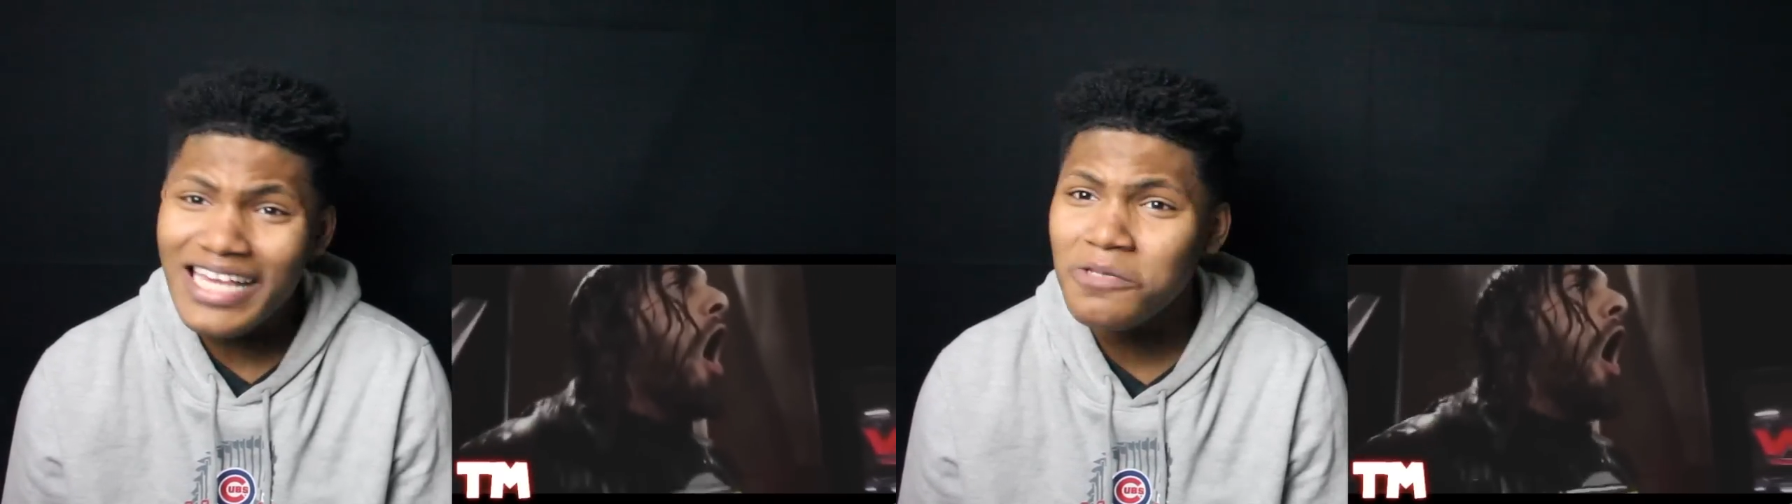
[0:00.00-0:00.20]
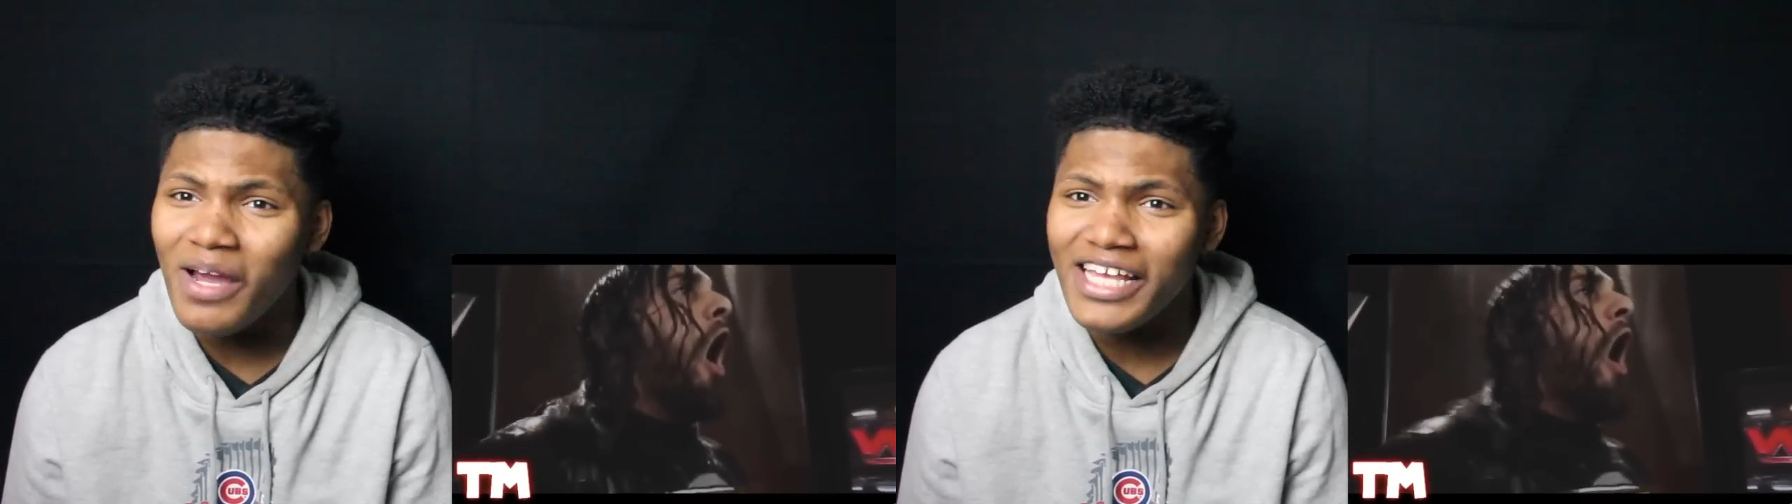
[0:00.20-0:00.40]

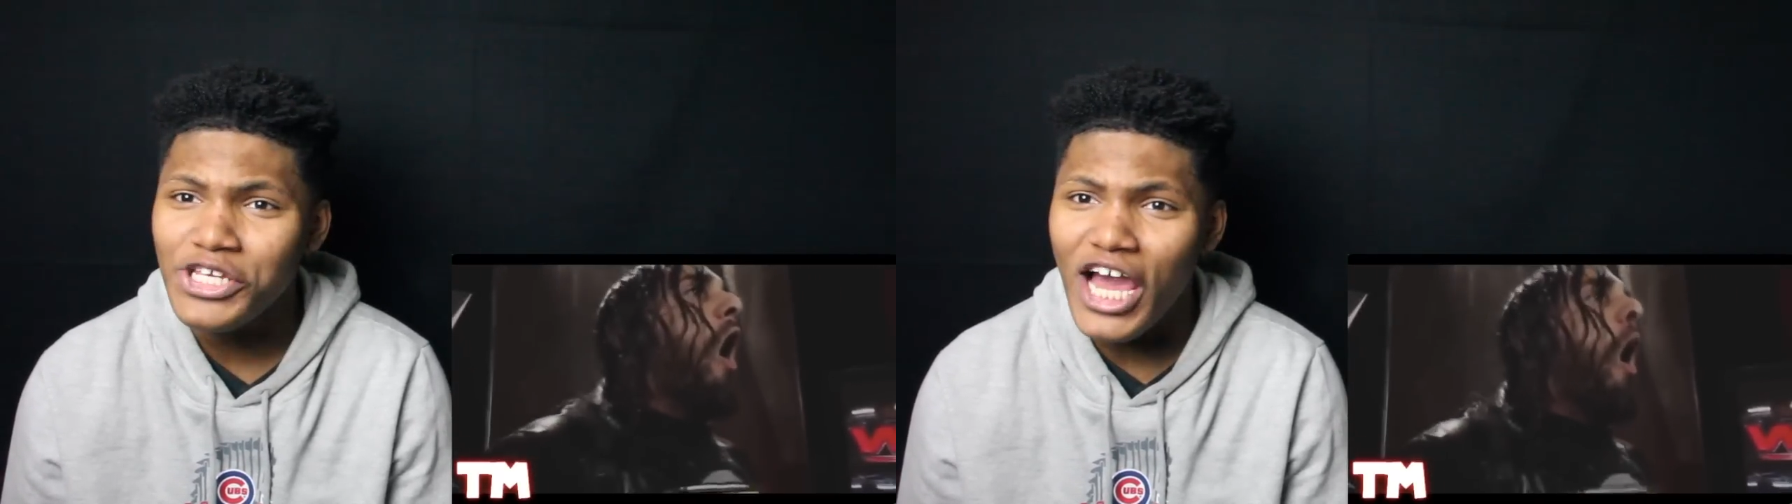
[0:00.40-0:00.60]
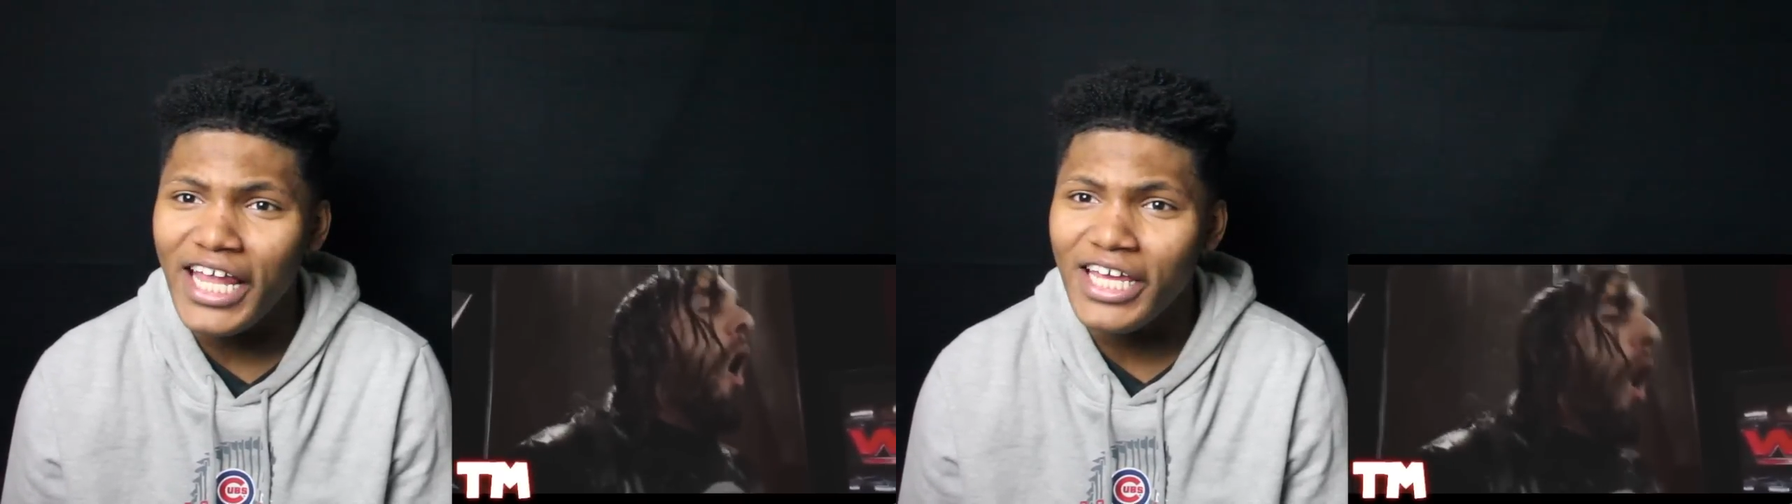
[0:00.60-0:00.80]
Ice
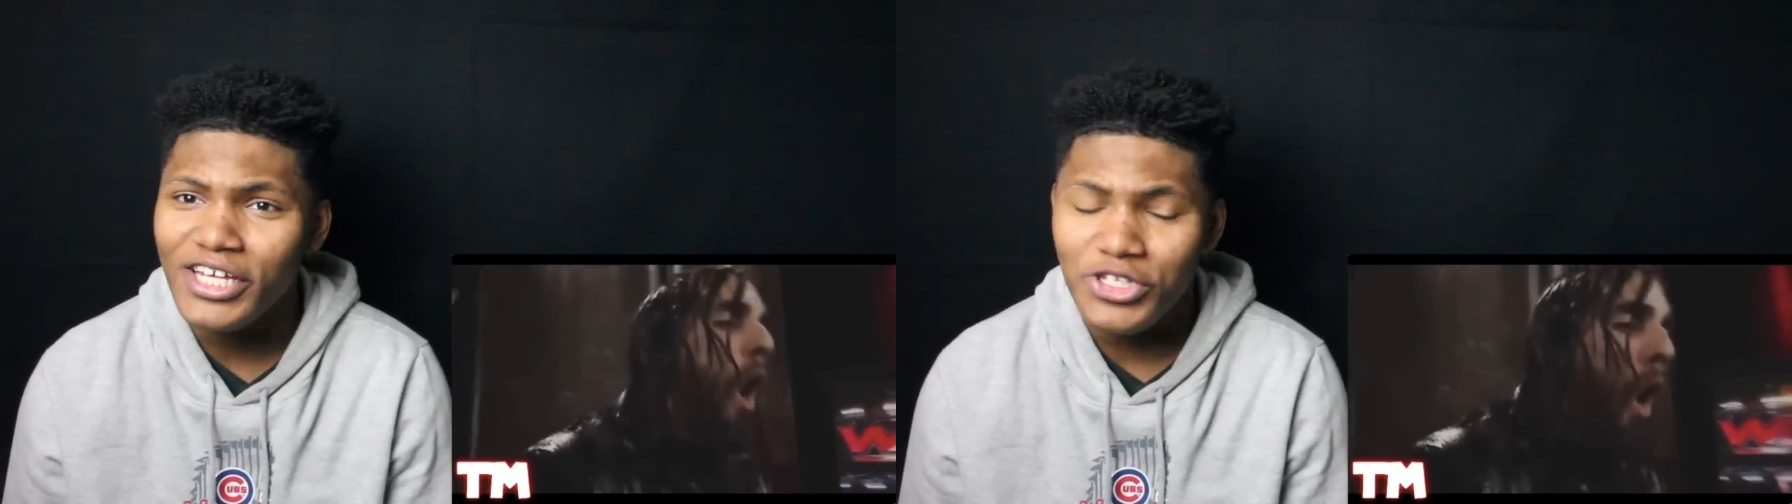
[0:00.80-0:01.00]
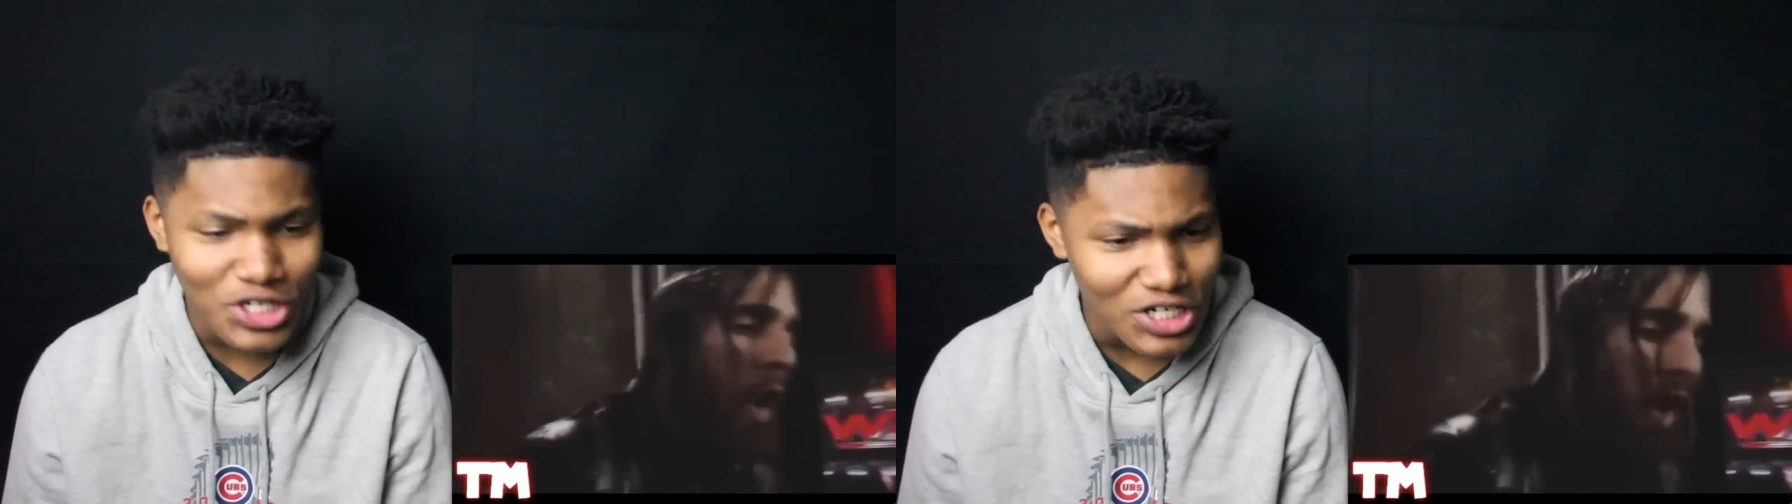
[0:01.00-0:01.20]
bucket
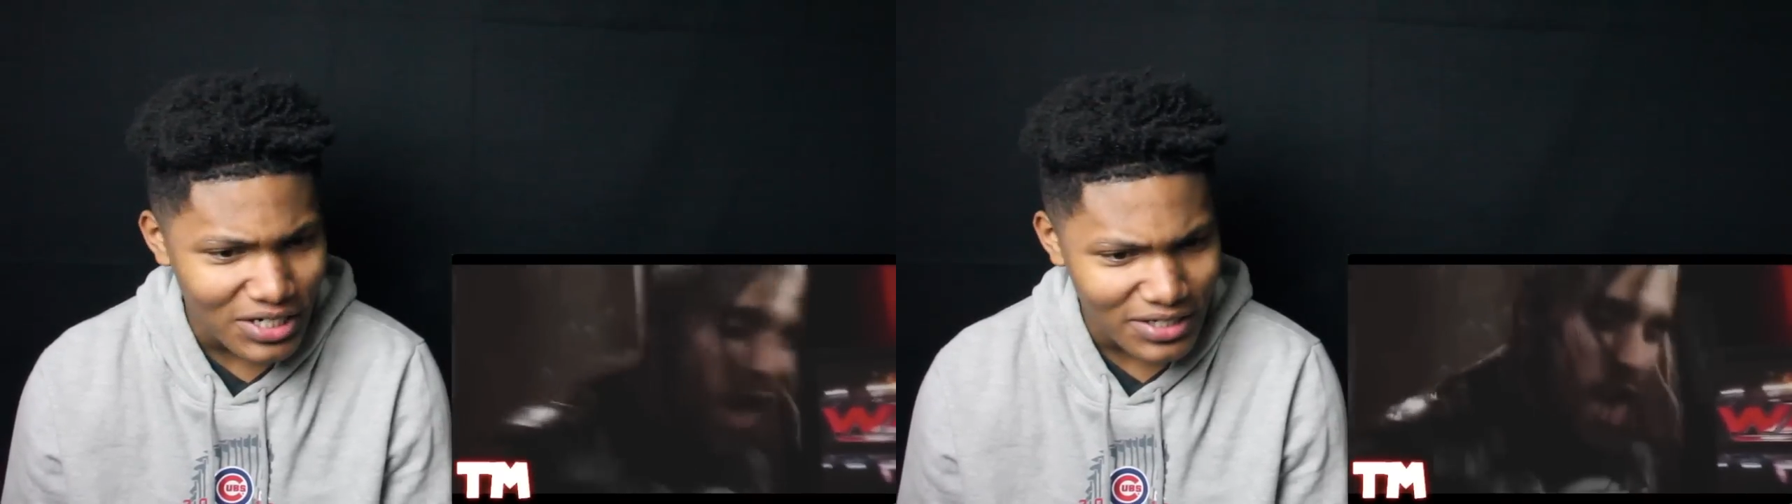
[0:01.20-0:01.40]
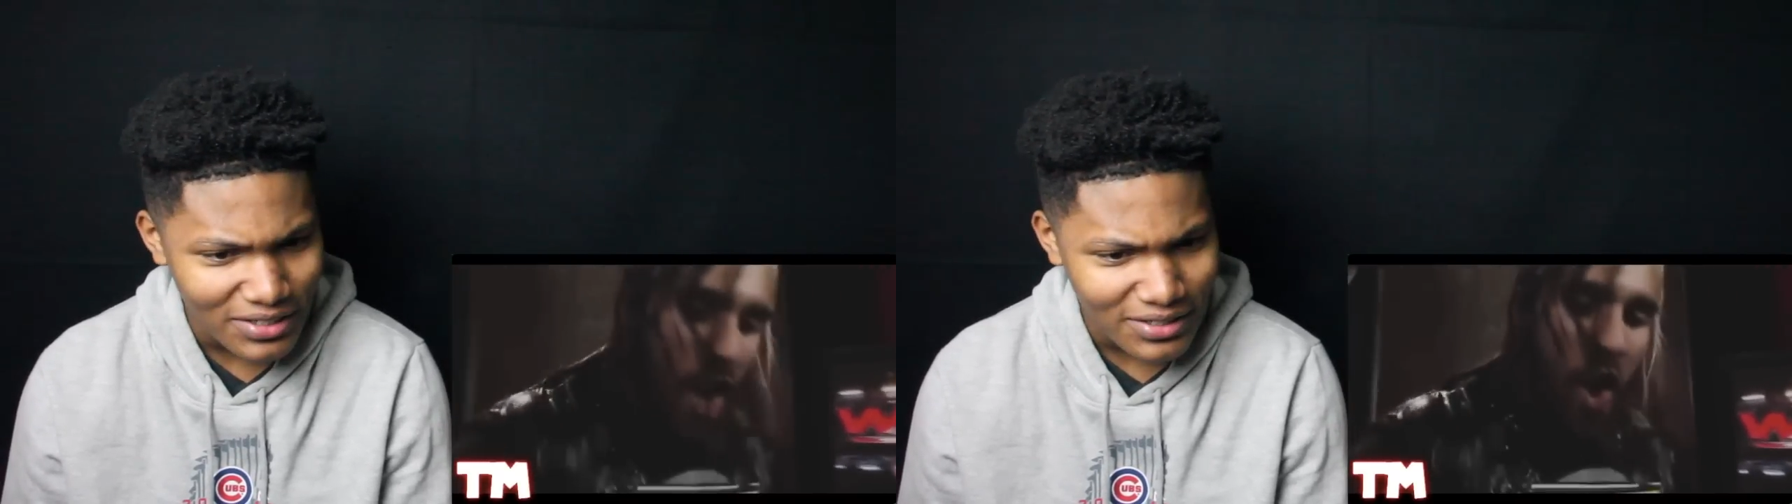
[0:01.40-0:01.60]
challenge,
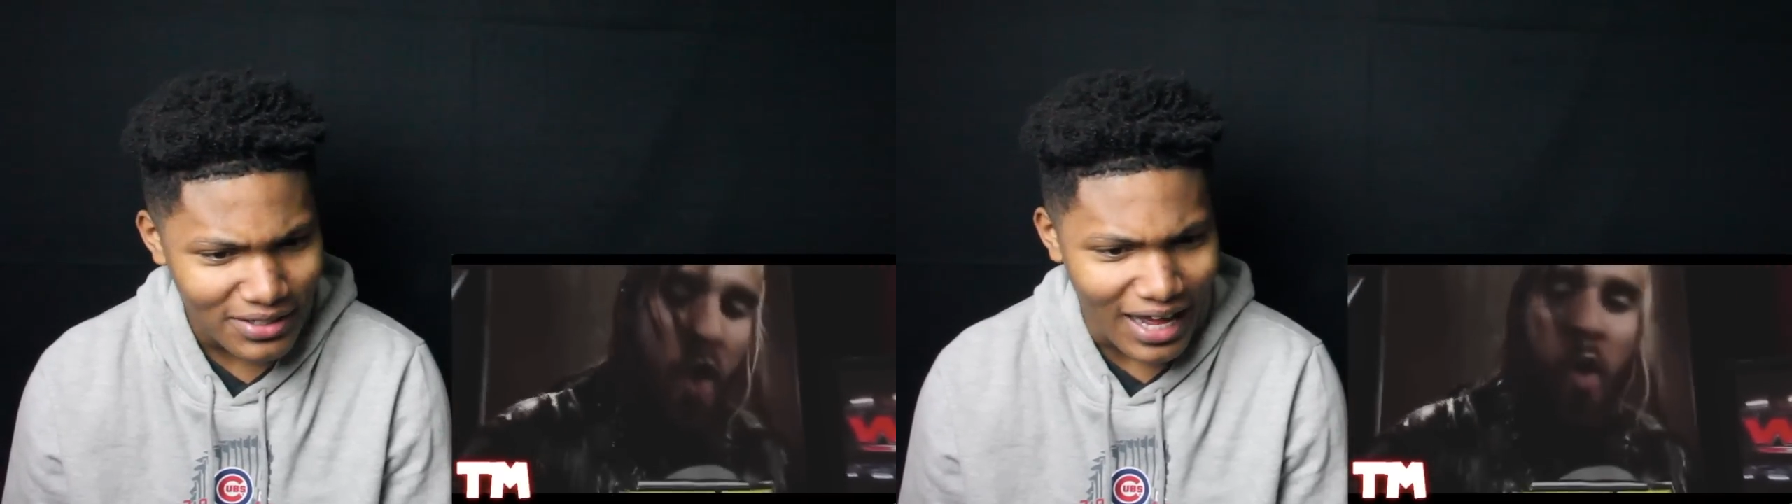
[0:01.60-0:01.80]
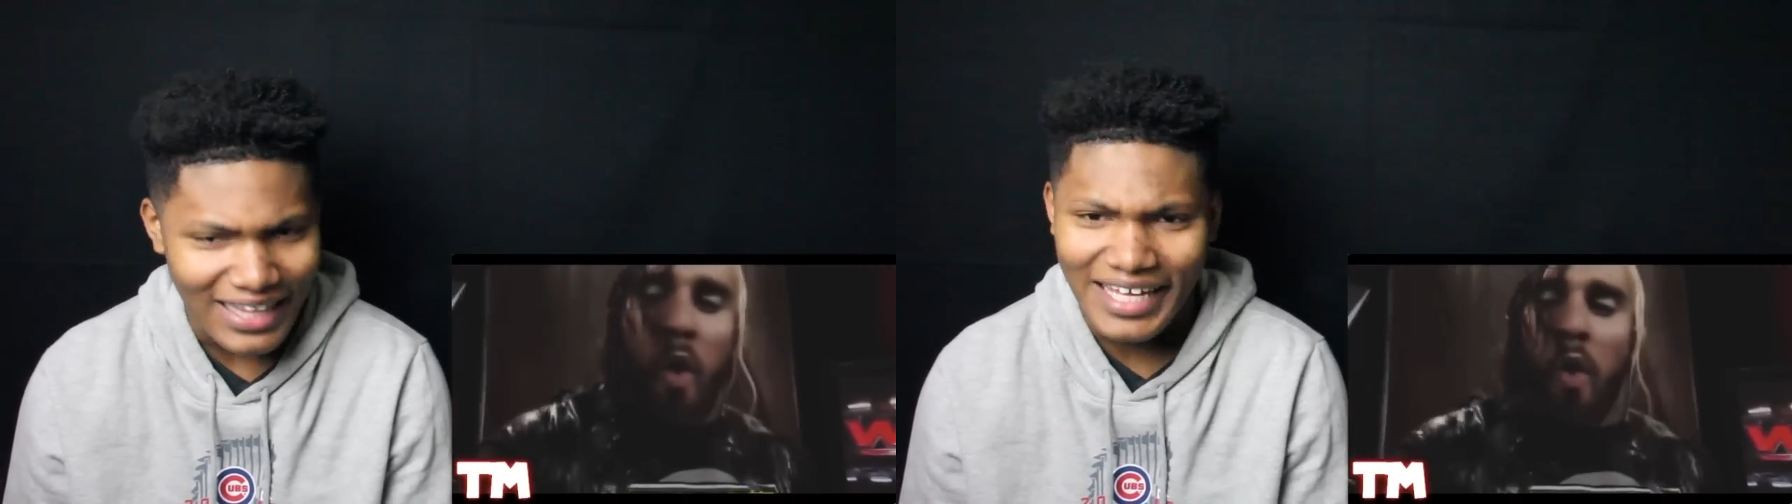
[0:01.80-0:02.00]

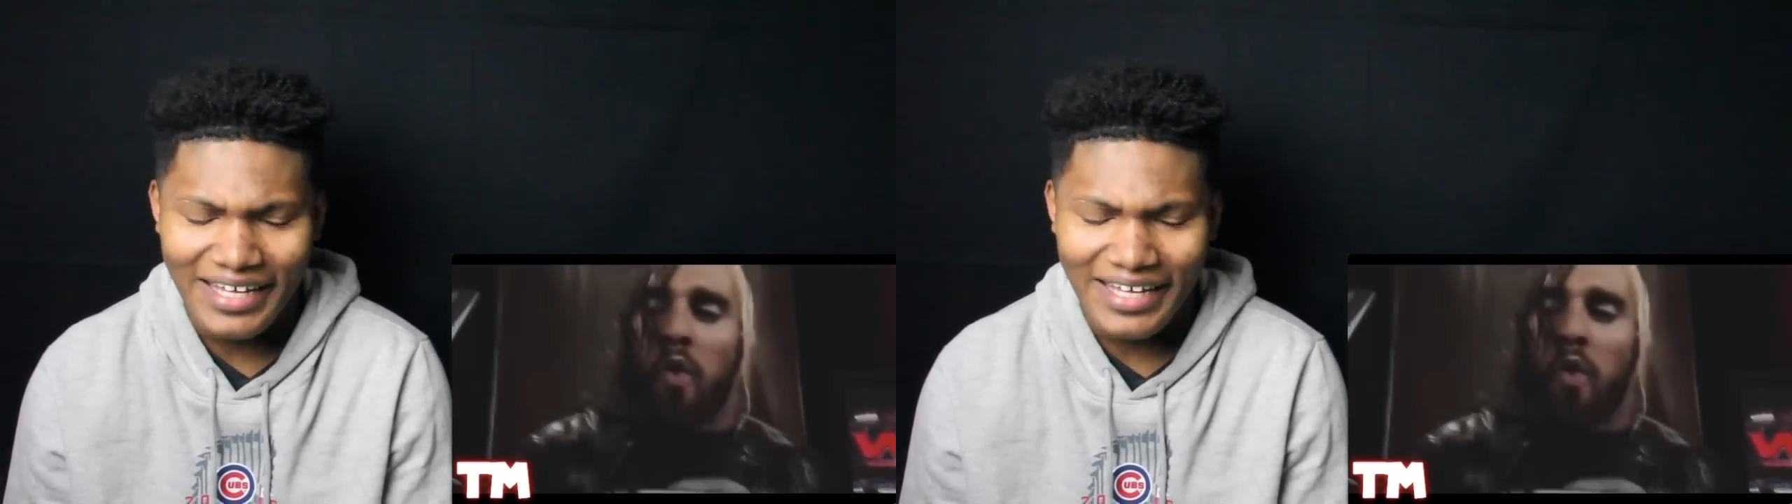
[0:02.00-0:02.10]
I